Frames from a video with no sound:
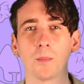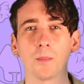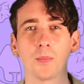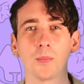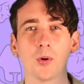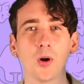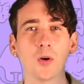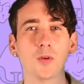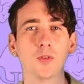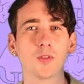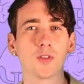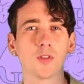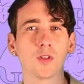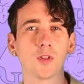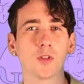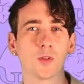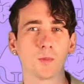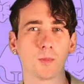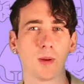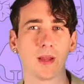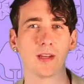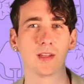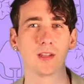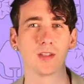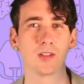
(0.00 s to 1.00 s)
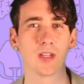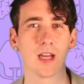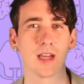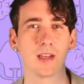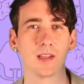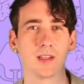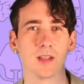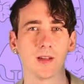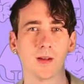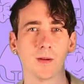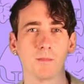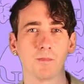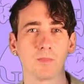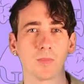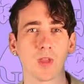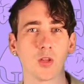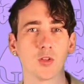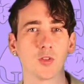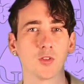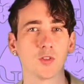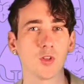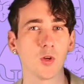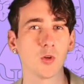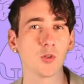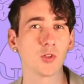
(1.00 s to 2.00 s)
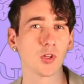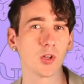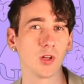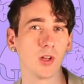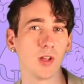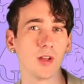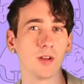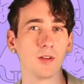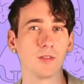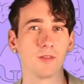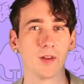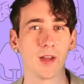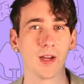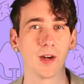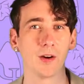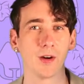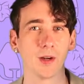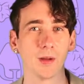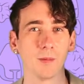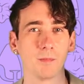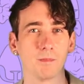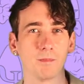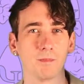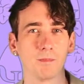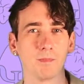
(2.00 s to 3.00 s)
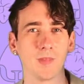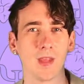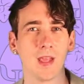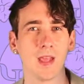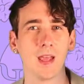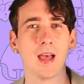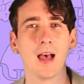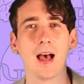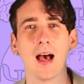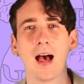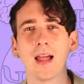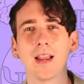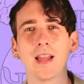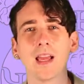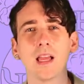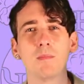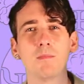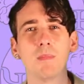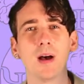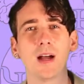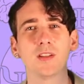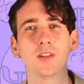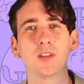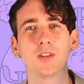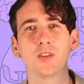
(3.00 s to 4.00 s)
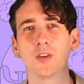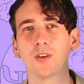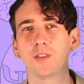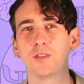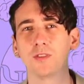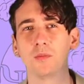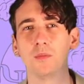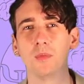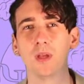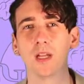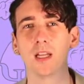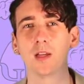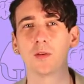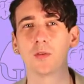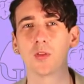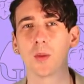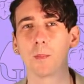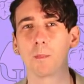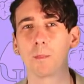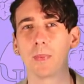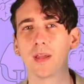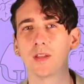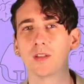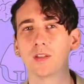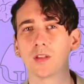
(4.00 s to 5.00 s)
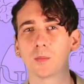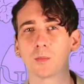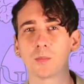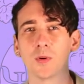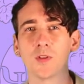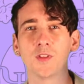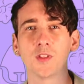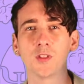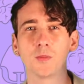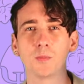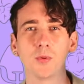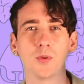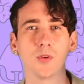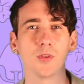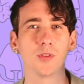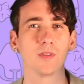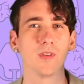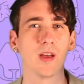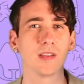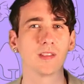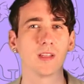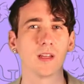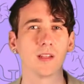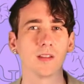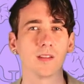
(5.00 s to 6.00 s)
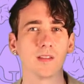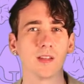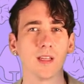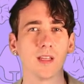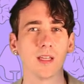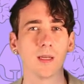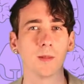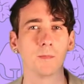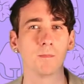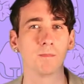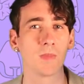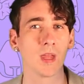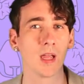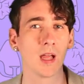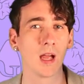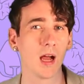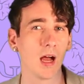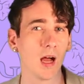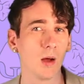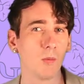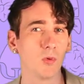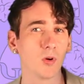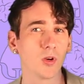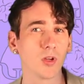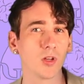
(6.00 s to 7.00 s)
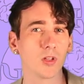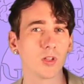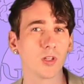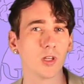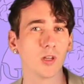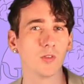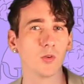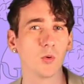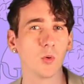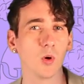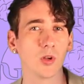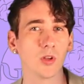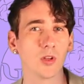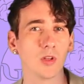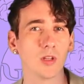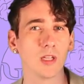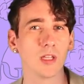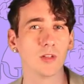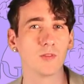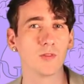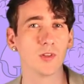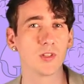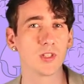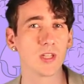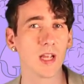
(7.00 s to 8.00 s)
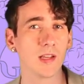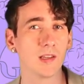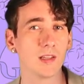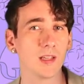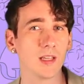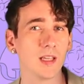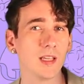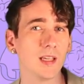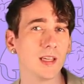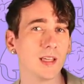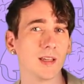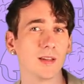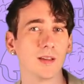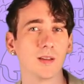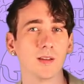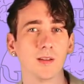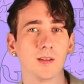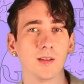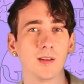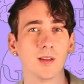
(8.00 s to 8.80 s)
approach to explaining gender, social learning theory. And I imagine you're familiar with the basic principles of SLT, and we're going to cover what you need for gender here.